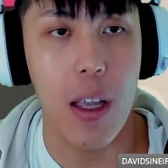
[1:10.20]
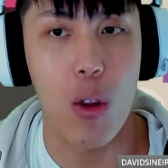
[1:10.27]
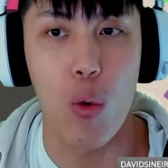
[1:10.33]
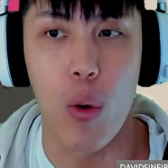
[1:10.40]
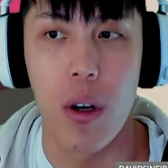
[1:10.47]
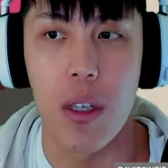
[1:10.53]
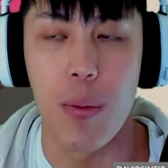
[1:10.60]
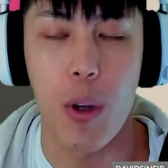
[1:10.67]
a
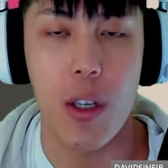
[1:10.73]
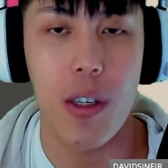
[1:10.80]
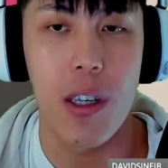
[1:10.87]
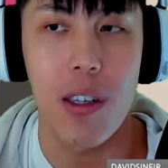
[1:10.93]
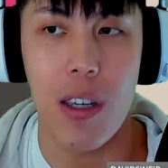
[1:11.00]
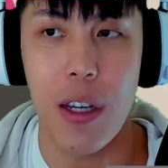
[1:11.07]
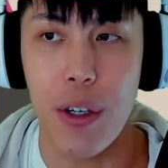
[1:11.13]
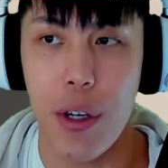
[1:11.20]
tourist because
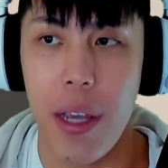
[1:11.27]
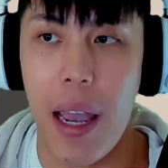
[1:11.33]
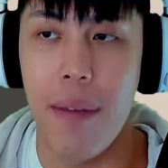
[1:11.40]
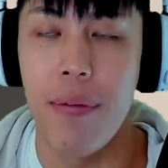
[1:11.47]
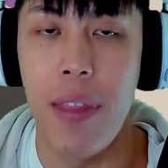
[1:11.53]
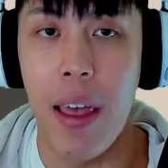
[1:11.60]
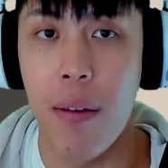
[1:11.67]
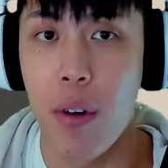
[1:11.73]
essentially
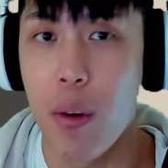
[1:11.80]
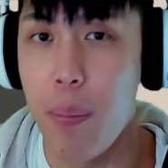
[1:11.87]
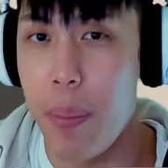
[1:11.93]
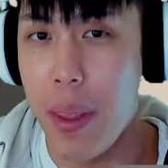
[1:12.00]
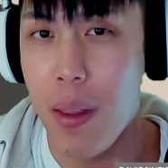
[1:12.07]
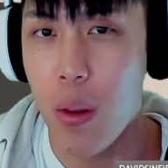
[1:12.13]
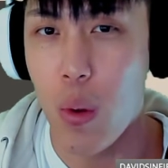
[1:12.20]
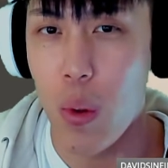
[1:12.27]
I've never
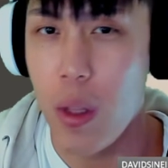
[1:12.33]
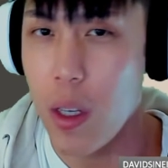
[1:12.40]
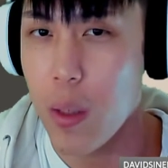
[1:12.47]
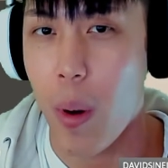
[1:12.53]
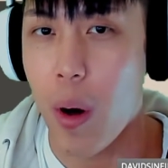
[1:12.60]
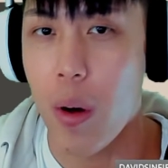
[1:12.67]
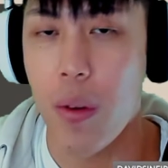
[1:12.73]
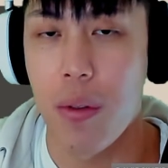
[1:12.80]
been to this part of